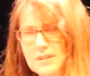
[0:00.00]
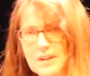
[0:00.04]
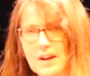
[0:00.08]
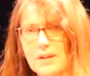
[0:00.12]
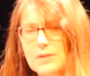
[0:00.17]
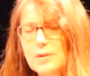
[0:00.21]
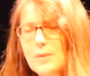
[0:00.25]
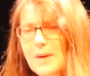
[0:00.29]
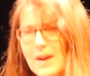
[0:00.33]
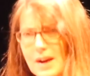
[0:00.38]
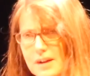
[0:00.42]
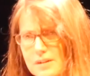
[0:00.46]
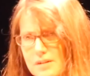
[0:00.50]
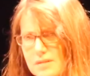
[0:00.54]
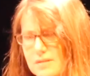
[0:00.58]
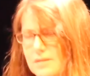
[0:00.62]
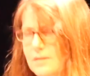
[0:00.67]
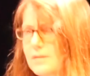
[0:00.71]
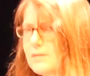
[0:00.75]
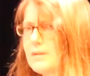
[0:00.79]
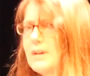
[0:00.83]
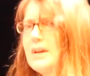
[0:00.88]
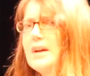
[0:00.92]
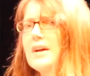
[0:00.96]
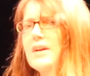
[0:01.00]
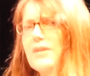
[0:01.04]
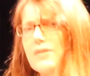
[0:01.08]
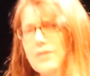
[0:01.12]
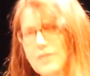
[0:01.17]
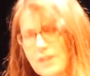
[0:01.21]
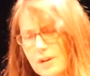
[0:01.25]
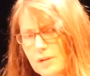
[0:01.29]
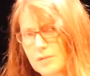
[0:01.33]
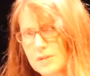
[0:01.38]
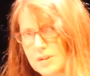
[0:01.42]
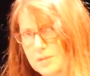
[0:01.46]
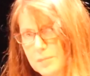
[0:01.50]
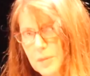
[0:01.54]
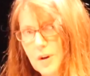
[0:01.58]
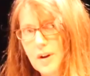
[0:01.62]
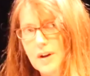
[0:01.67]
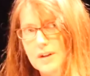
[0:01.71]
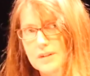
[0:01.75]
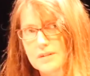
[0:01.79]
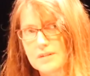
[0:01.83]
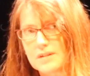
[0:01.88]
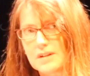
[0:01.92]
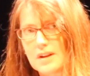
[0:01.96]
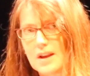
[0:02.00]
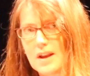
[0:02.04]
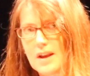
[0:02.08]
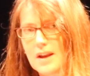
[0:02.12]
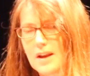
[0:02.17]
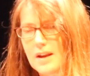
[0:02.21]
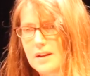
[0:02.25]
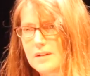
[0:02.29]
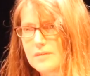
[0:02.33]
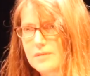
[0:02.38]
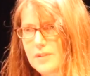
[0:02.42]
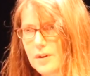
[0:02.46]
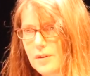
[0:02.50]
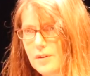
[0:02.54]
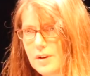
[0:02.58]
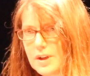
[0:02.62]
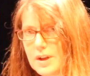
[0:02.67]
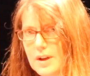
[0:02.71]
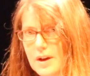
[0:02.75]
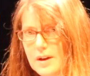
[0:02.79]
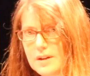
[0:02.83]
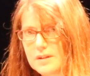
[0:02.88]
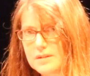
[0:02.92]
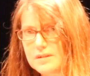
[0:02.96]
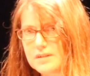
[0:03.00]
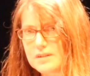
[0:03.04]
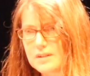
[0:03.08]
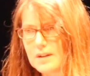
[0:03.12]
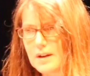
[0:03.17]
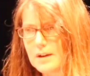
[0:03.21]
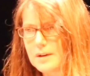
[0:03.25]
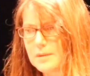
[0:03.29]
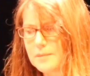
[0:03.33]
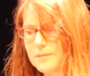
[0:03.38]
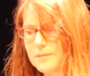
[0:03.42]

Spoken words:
is how you answer their response in a very nice,